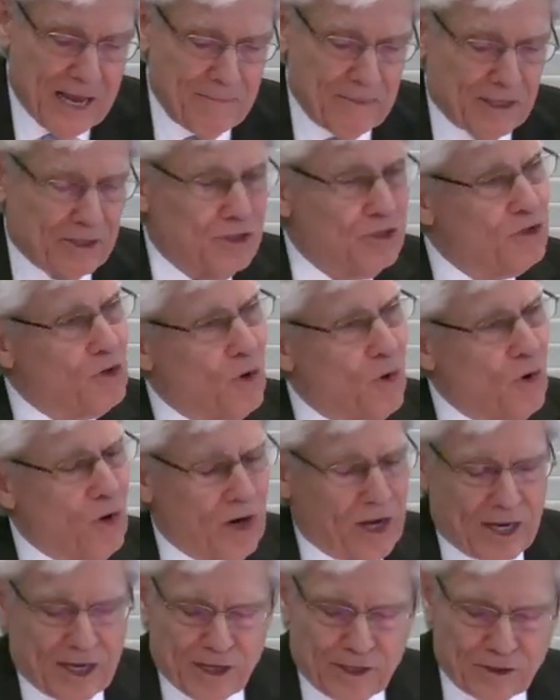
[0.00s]

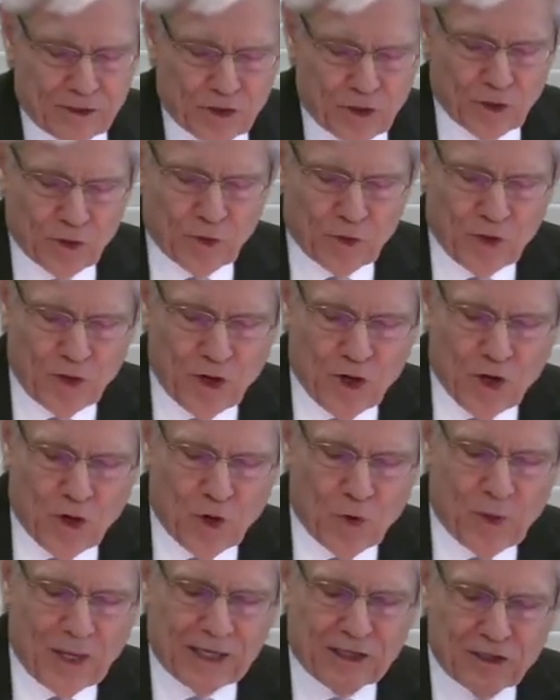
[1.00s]
historians who,
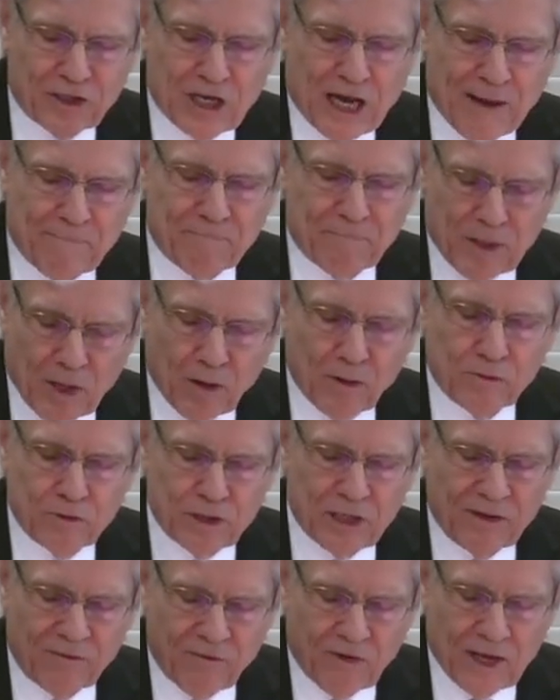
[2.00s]
who accept those
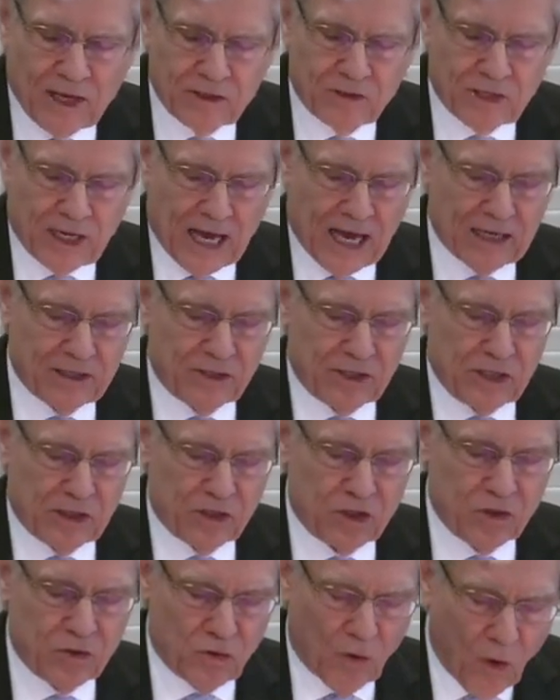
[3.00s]
events as
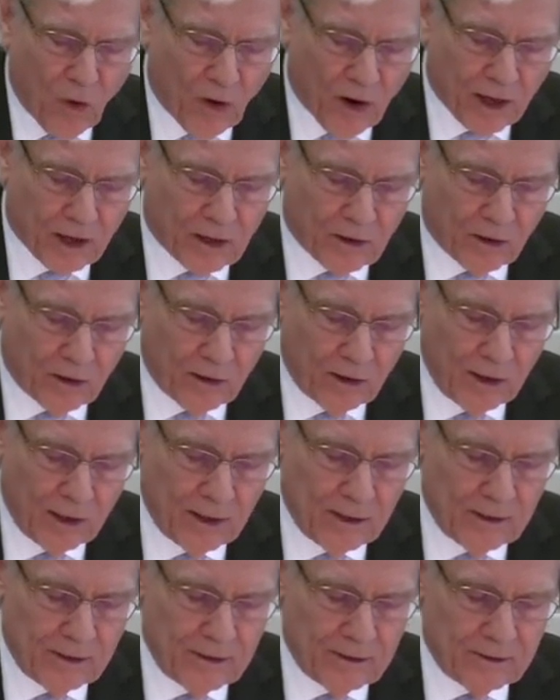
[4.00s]

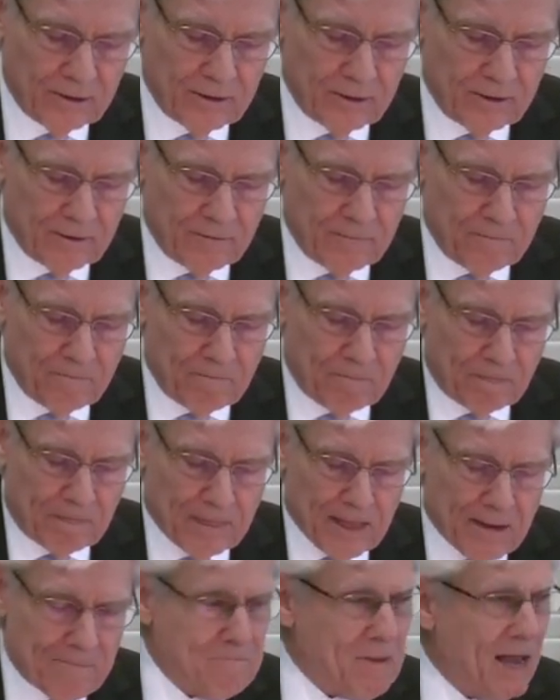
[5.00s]
historical,
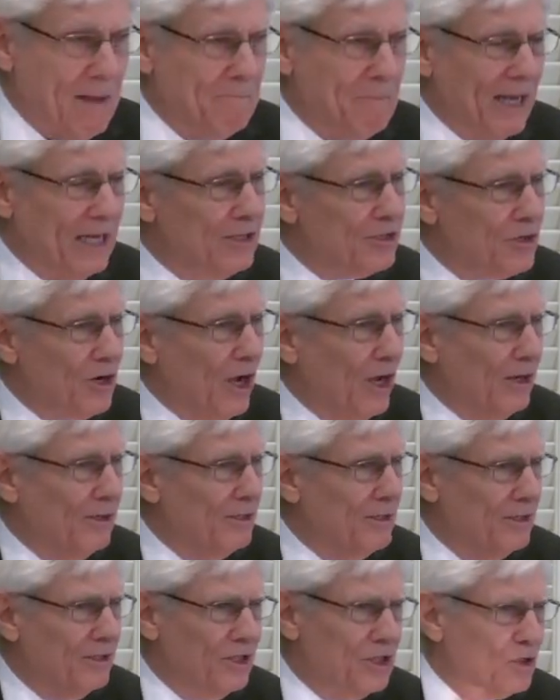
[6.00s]
ba- based
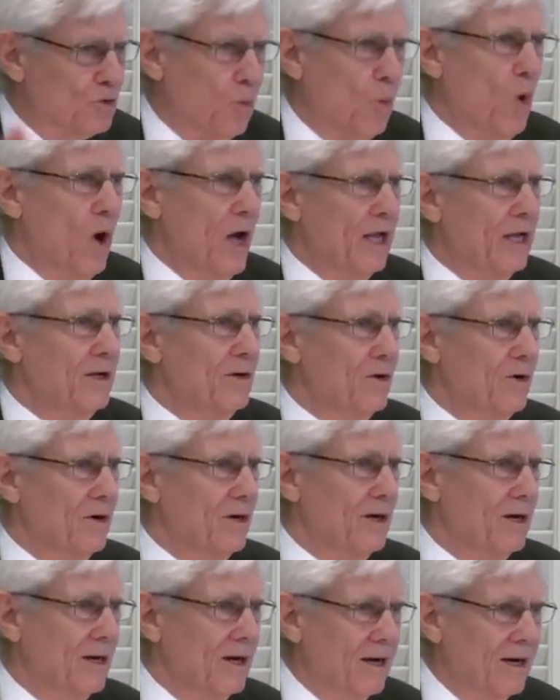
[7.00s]
on just one
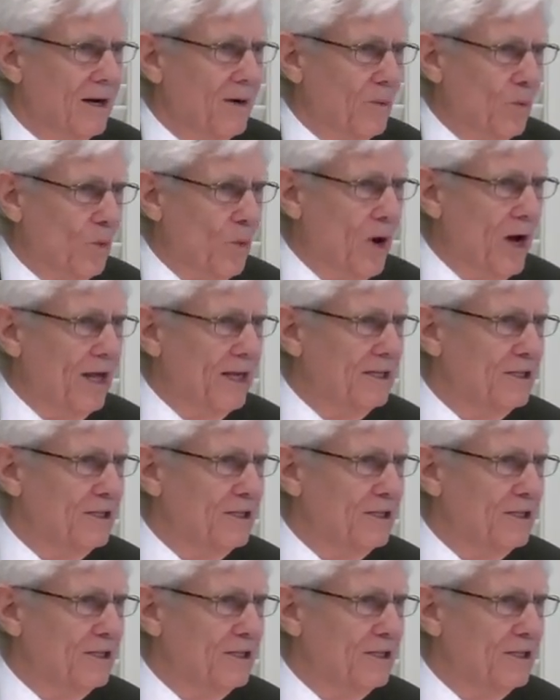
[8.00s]
one